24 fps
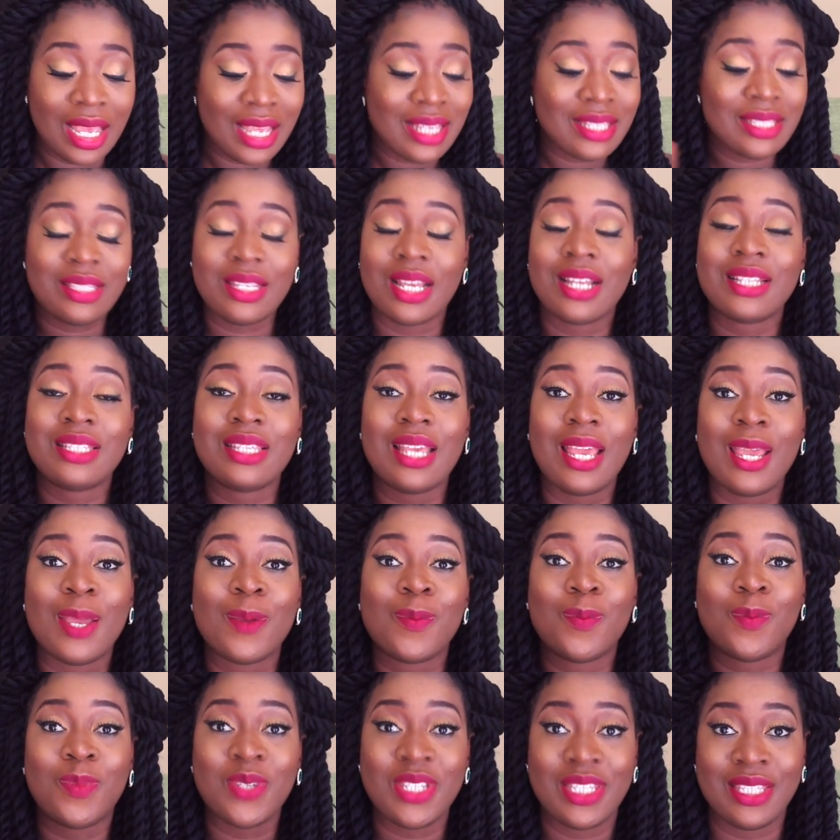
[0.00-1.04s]
Start
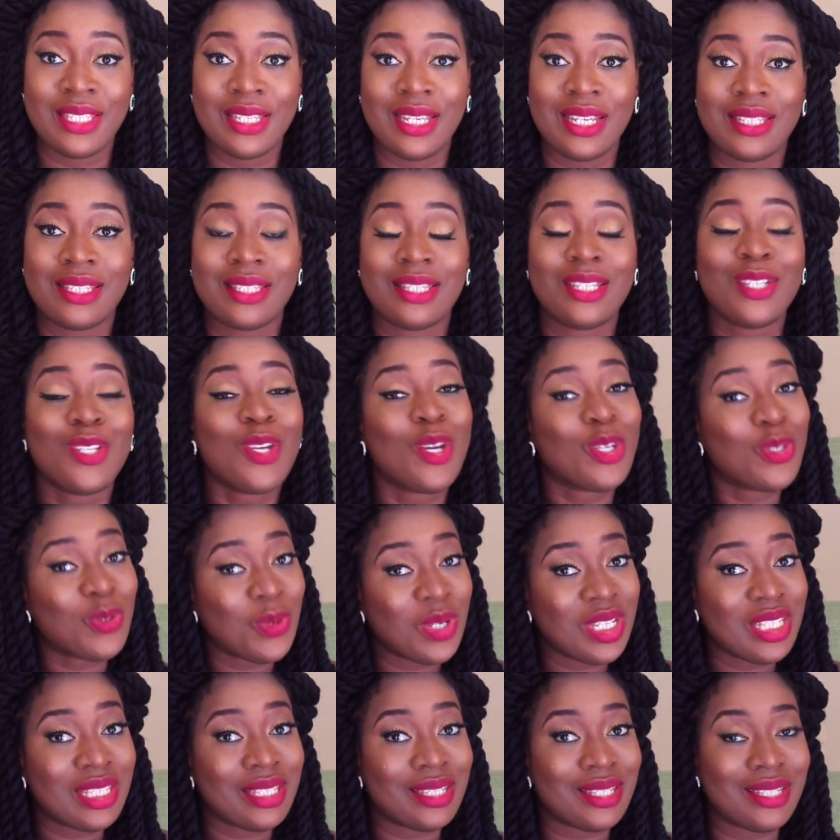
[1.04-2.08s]
a business. Your
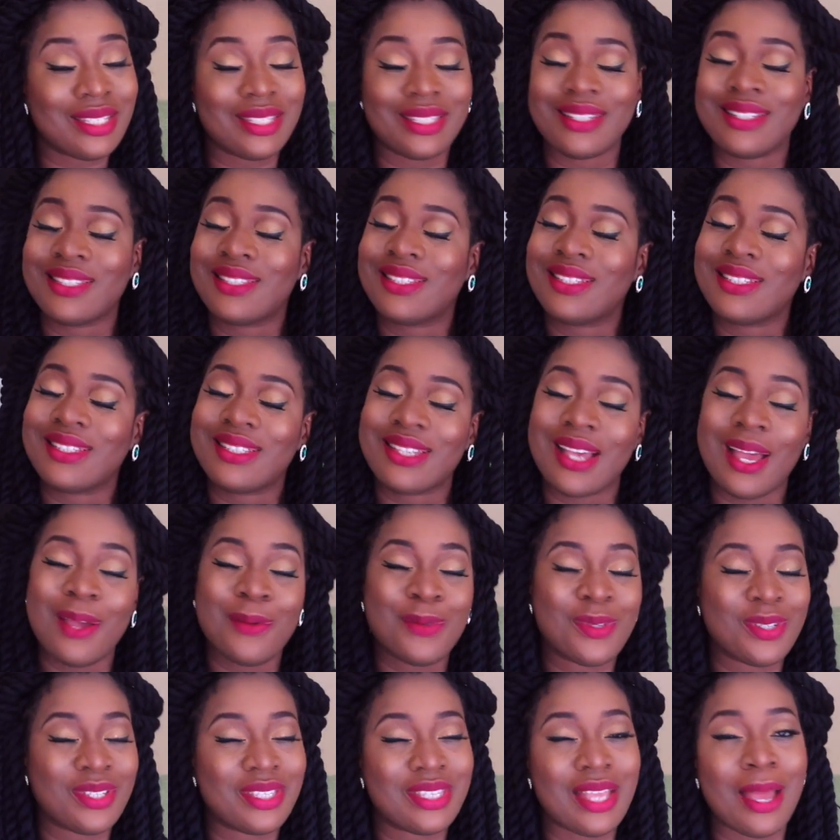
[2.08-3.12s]
20s is the time to
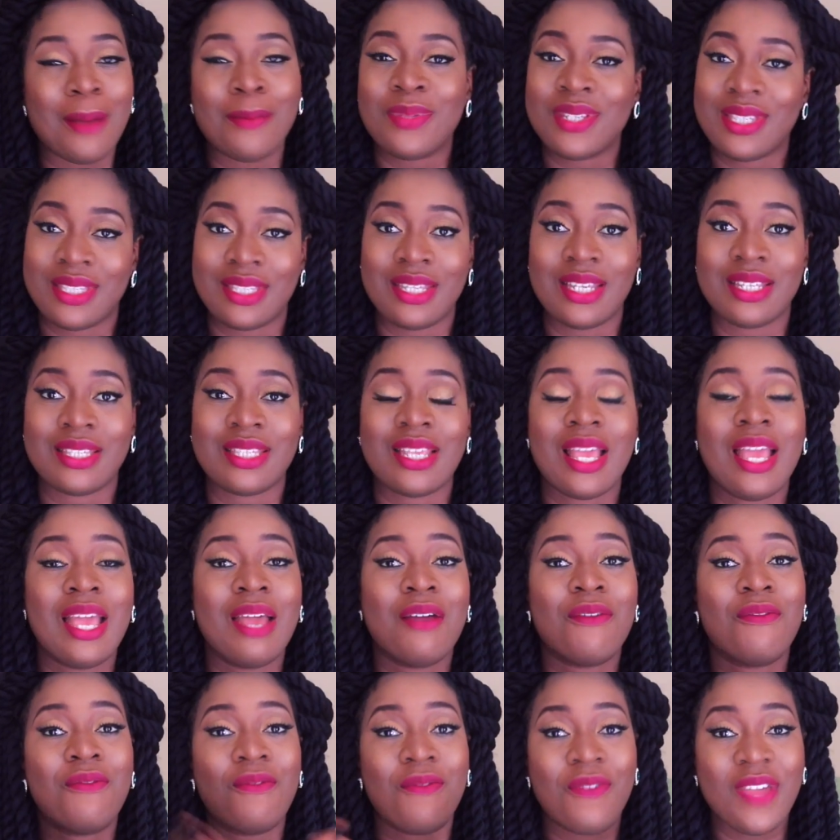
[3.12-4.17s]
start business.
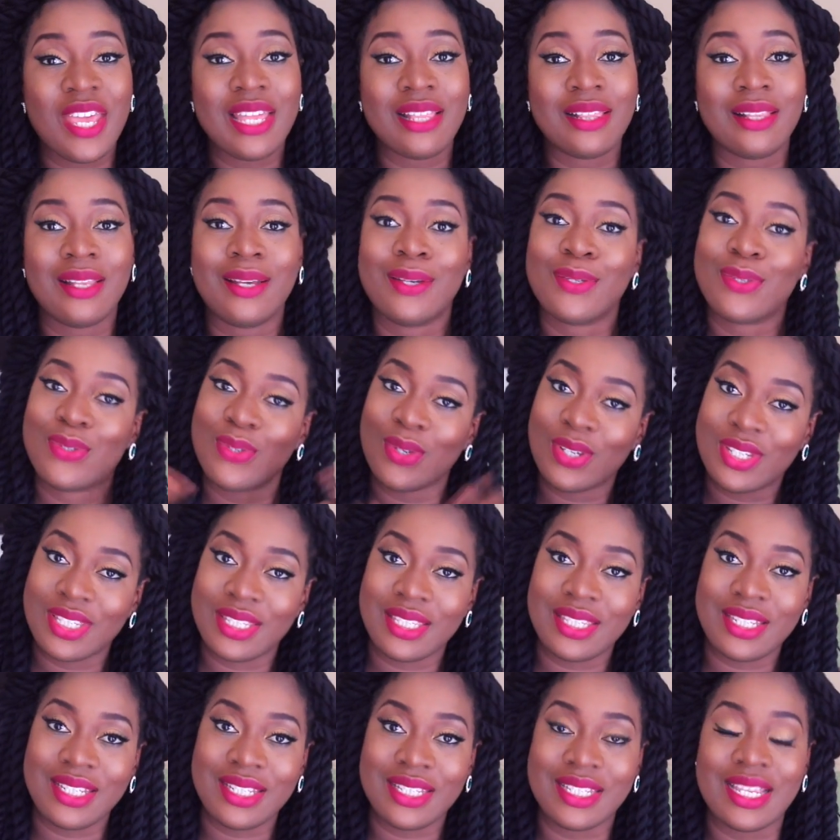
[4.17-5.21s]
Fail,
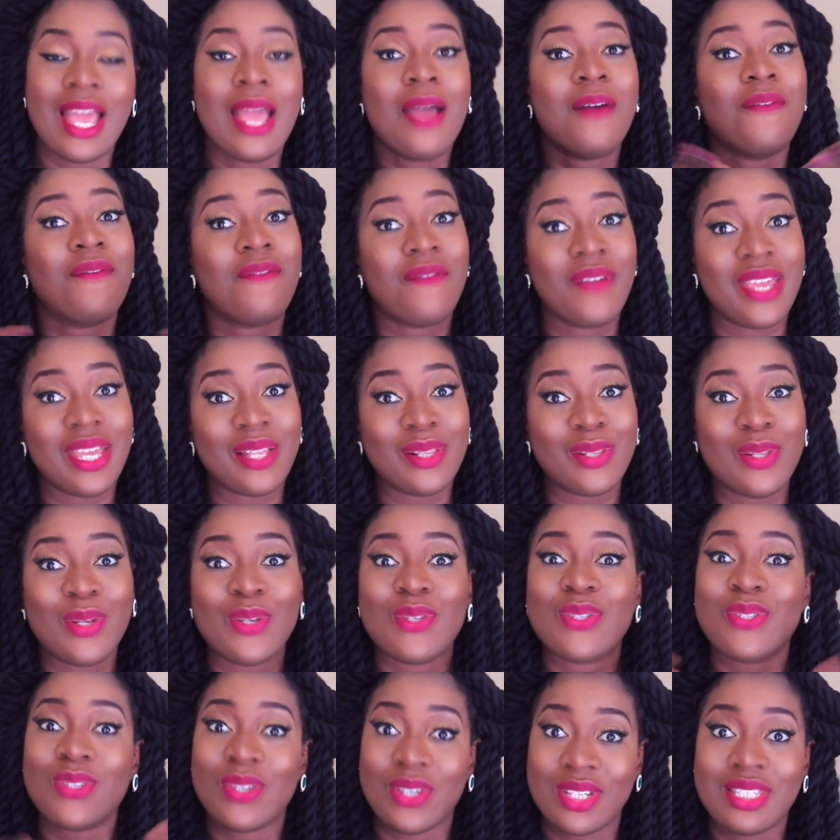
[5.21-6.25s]
succeed, fail,
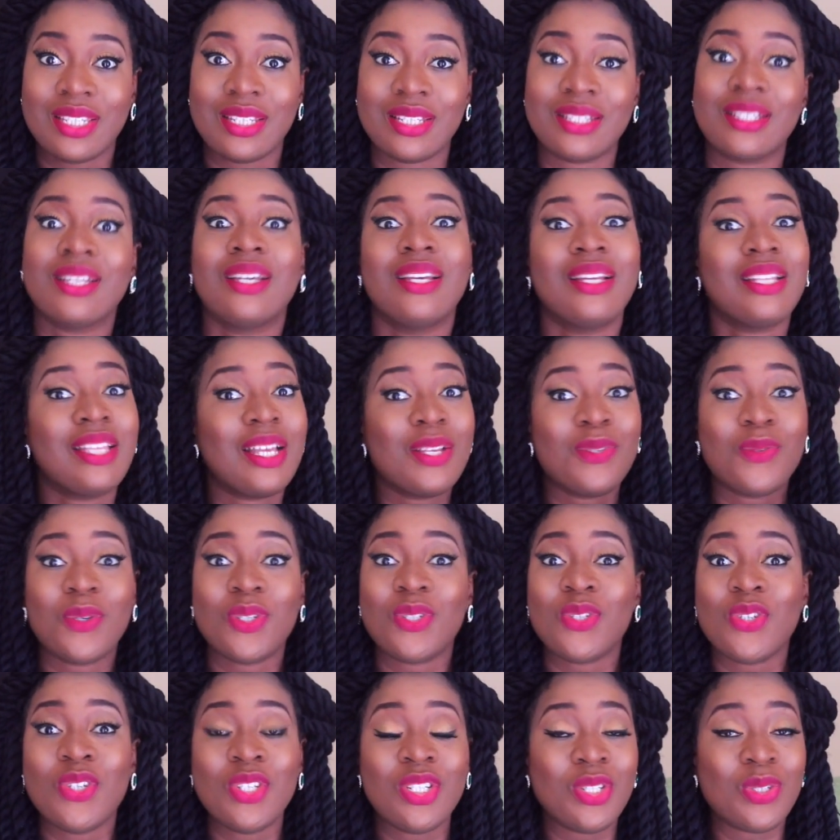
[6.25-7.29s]
succeed. That's what
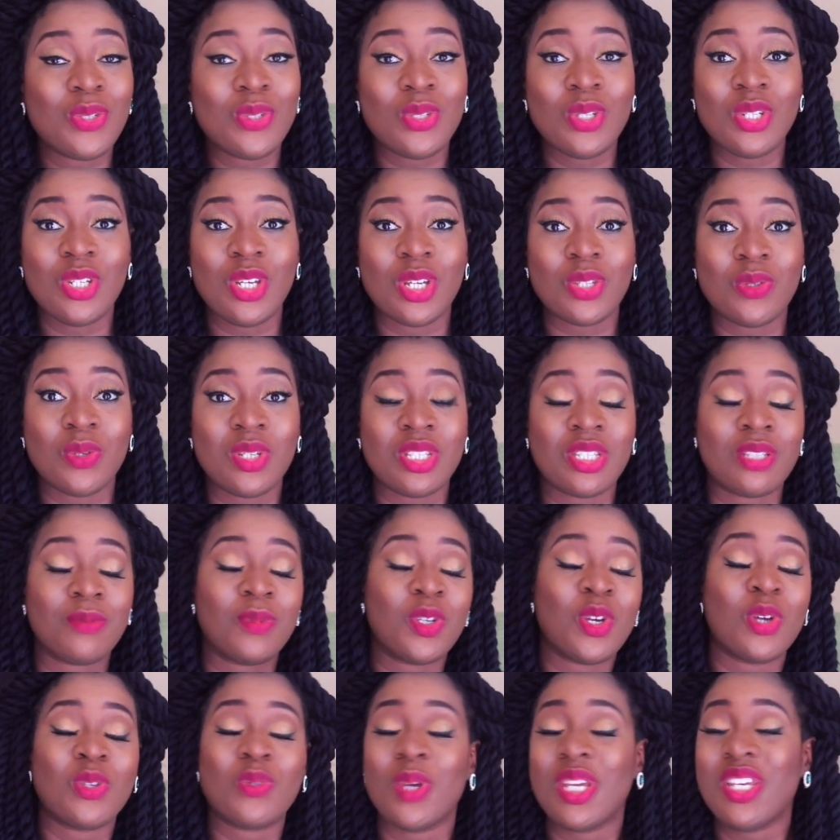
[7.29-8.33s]
you need to do in your 20s,
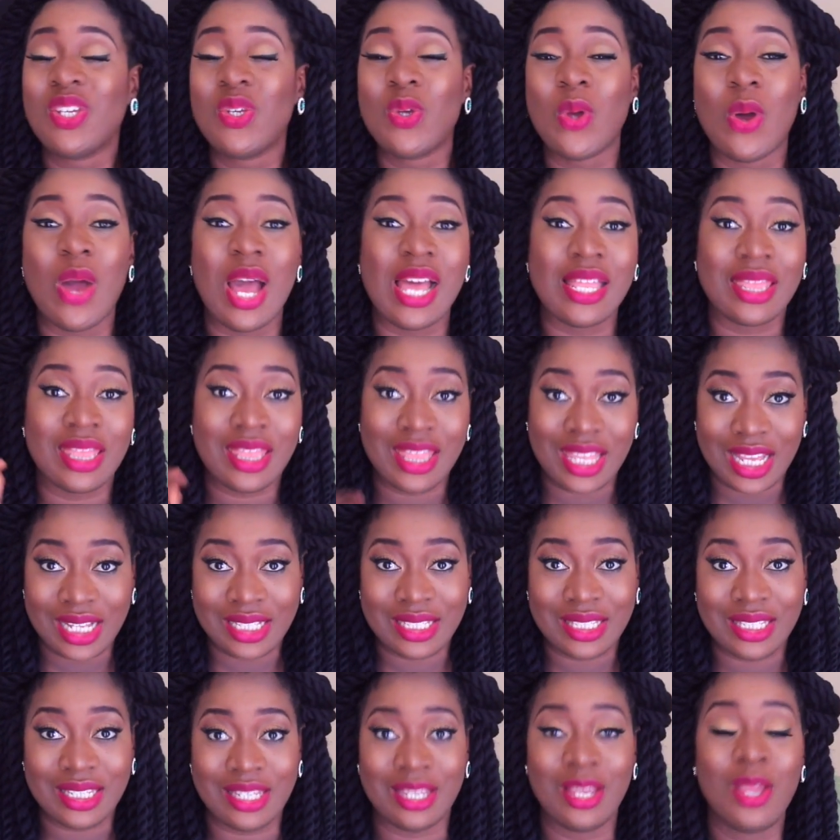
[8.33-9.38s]
because when you are
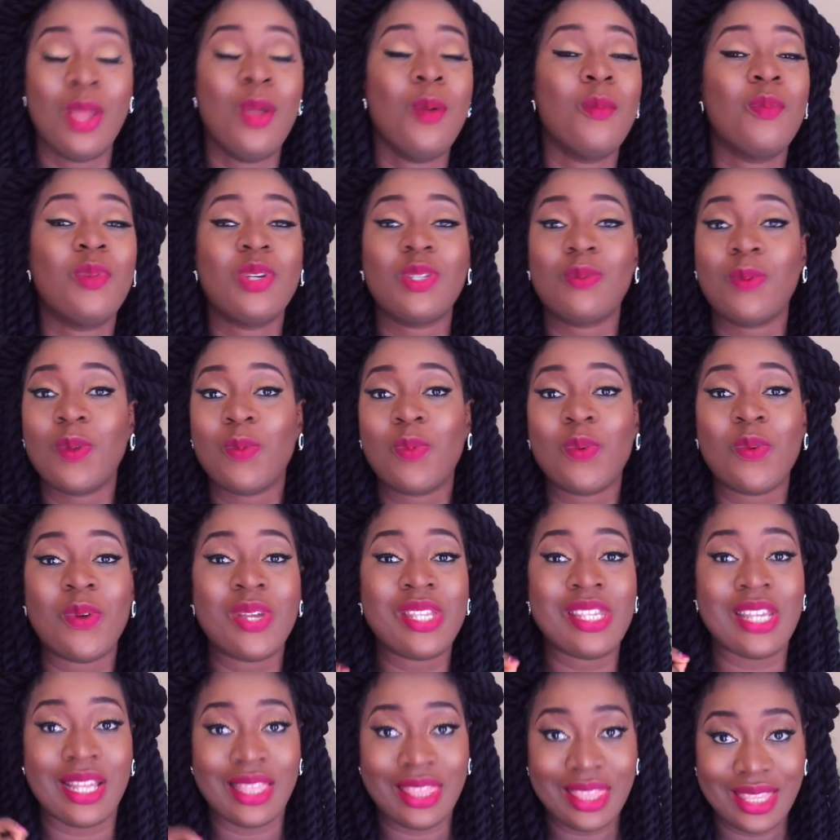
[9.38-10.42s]
30, most people
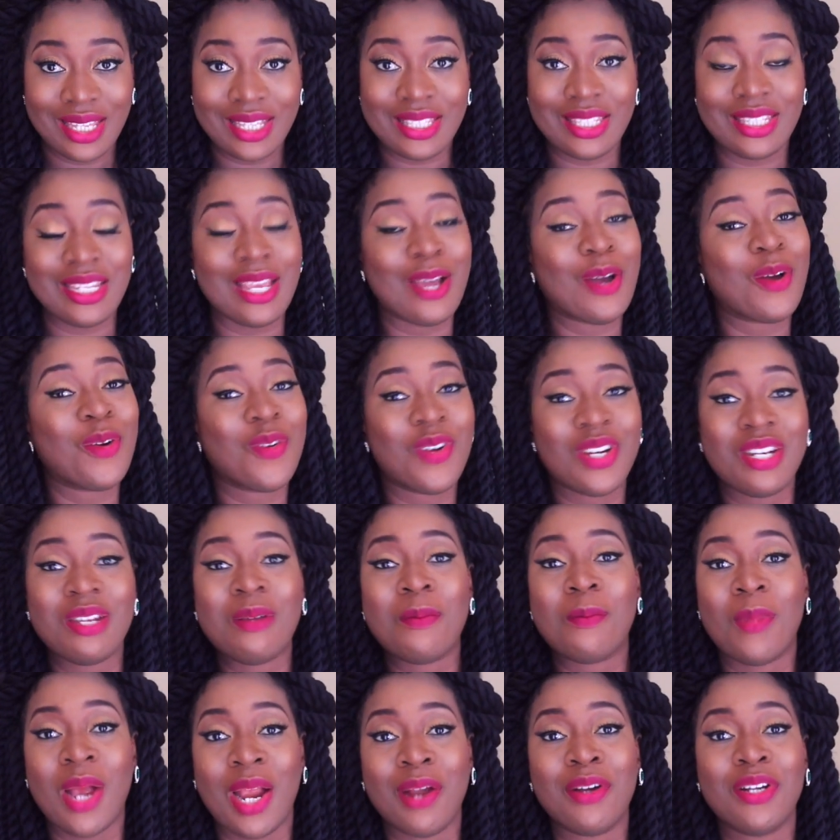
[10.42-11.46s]
when they are 30 are
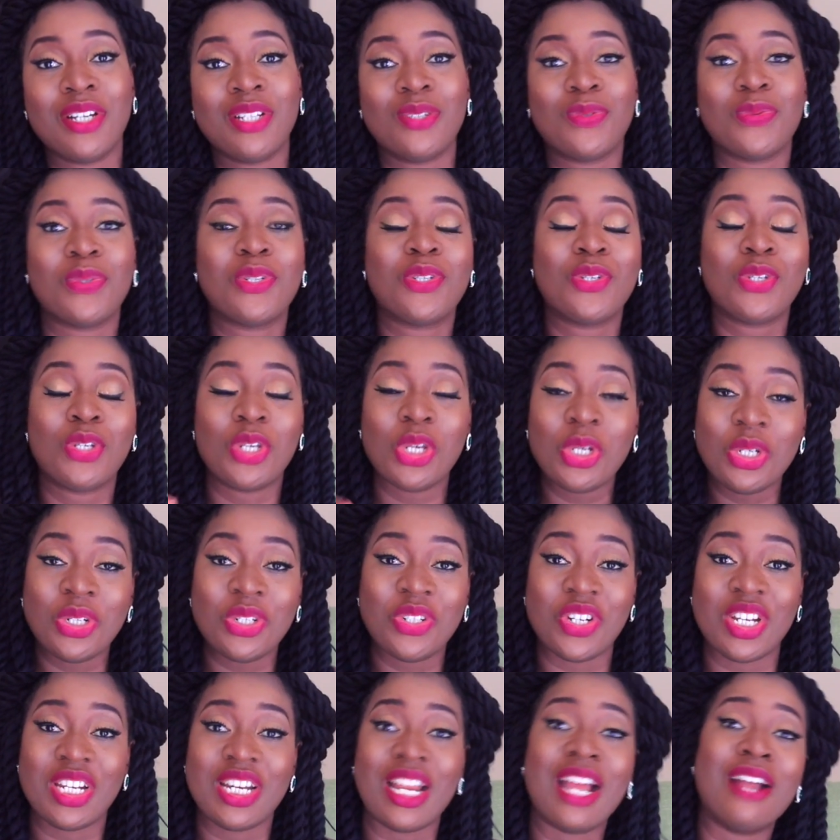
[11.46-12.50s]
already married with
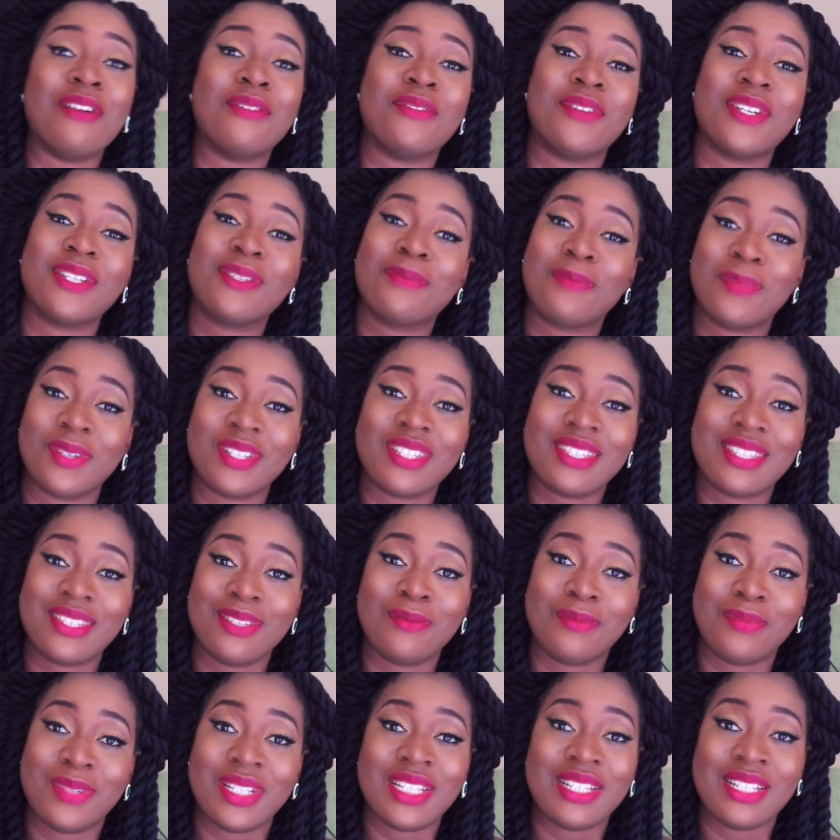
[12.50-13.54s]
children and
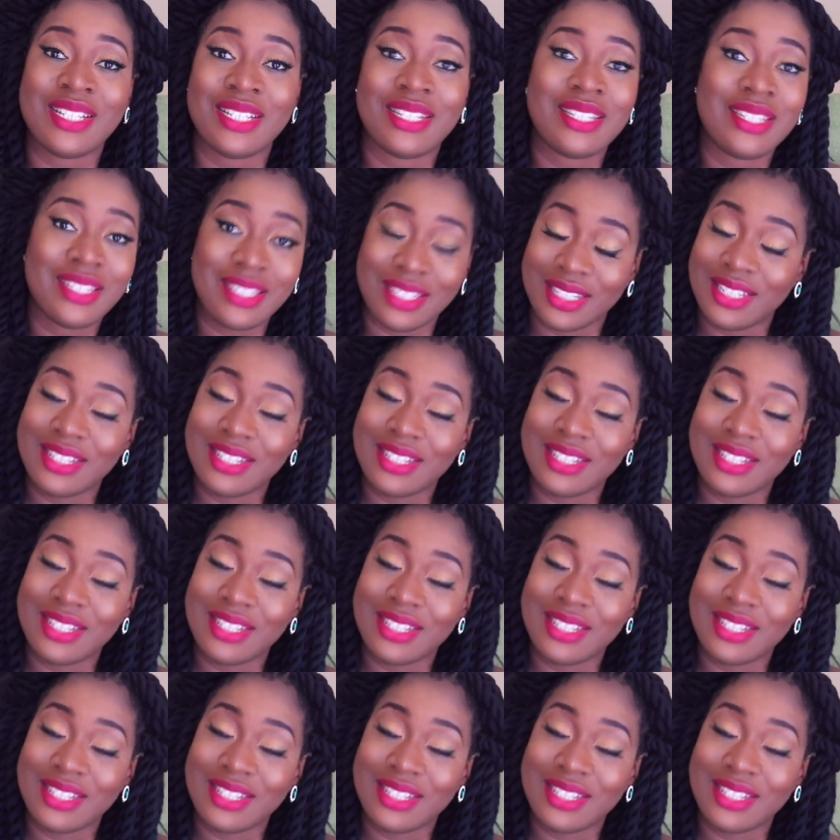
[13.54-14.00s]
responsibility.